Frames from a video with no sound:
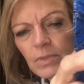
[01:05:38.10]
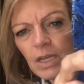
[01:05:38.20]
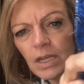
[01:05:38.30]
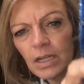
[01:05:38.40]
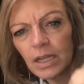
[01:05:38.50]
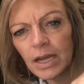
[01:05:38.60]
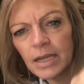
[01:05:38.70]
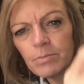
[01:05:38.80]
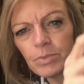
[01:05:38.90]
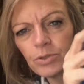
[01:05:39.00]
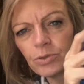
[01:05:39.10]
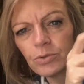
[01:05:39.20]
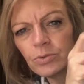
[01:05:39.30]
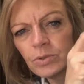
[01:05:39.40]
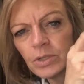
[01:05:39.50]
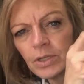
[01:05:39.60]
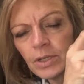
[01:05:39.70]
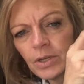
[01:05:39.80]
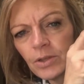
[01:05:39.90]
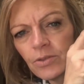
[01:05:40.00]
a light blue
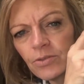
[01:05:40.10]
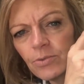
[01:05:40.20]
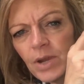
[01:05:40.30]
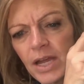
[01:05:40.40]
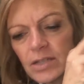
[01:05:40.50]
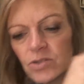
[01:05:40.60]
thread.